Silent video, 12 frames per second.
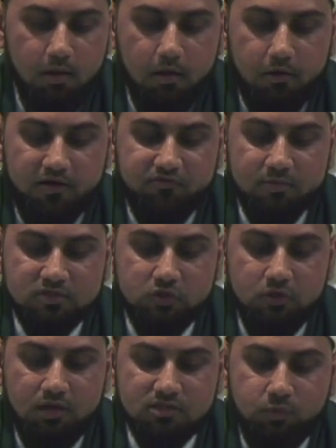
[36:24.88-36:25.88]
All right, from the
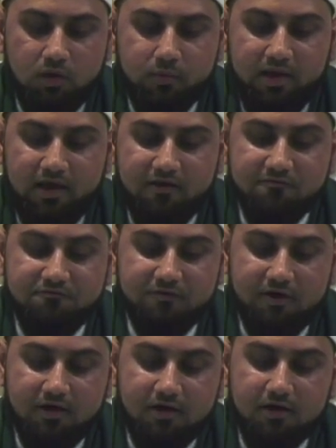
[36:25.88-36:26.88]
Sunnah as well, we have.
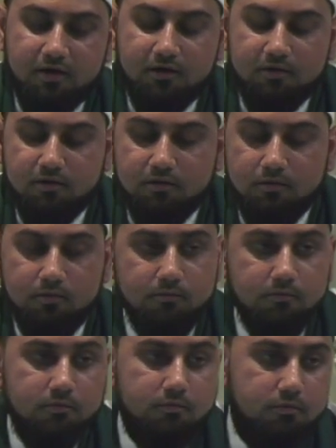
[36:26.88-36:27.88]
Uh,
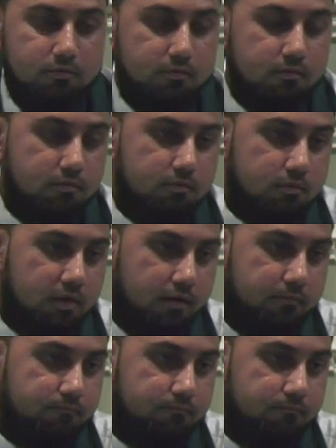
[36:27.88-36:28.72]
yeah.